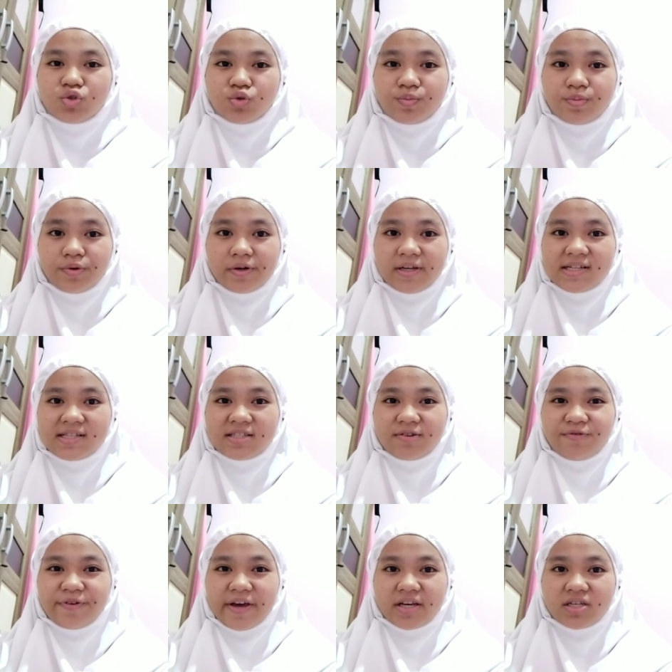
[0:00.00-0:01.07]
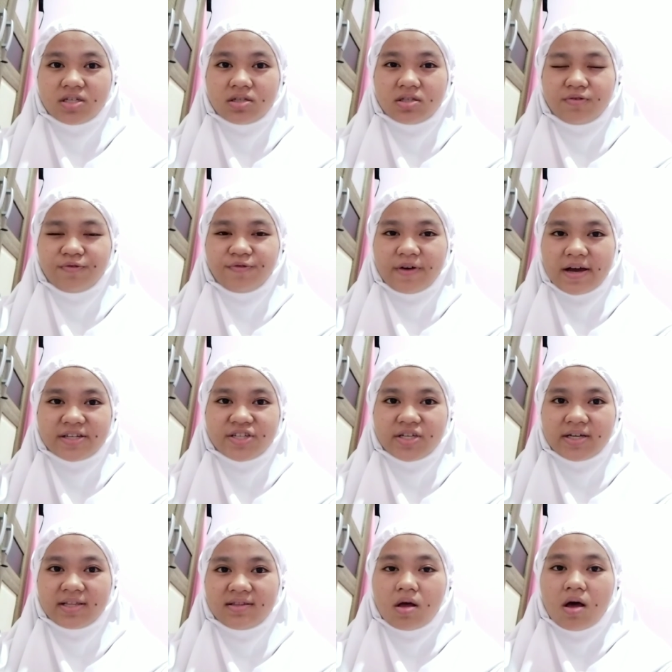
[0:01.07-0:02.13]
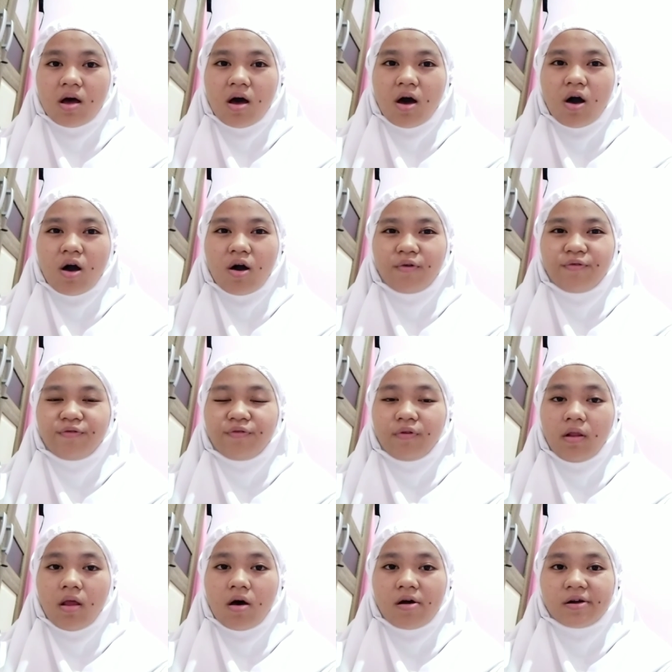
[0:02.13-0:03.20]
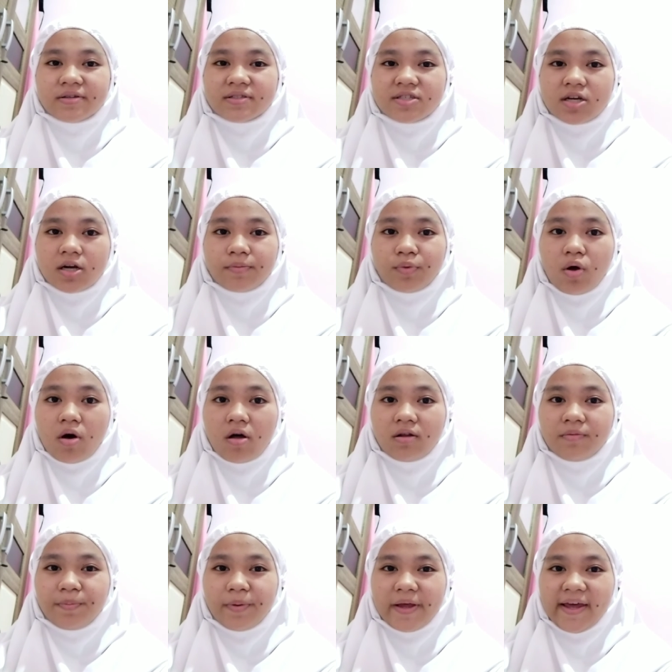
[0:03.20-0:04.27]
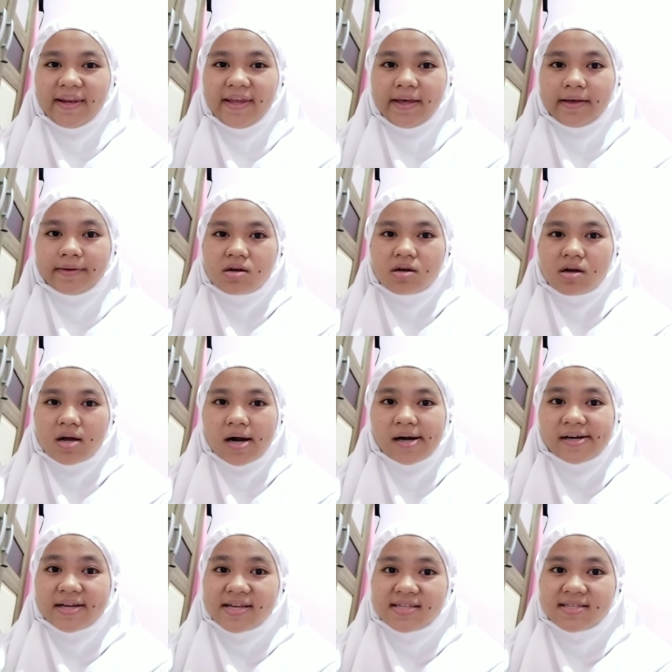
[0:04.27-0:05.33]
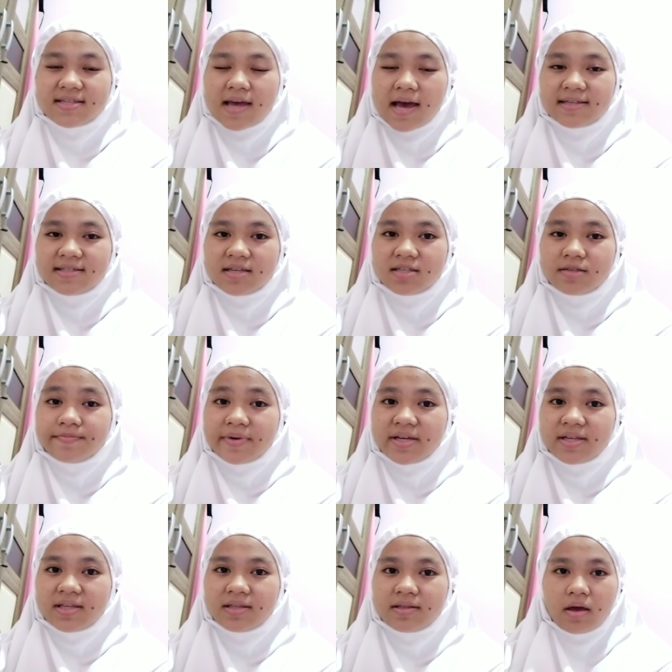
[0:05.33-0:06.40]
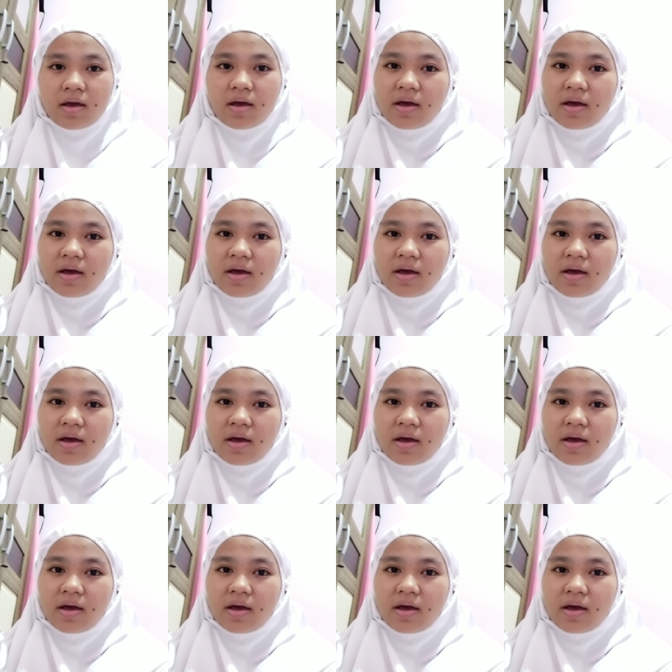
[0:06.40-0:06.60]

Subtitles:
to build the function of long-term goal planning, risk assessment,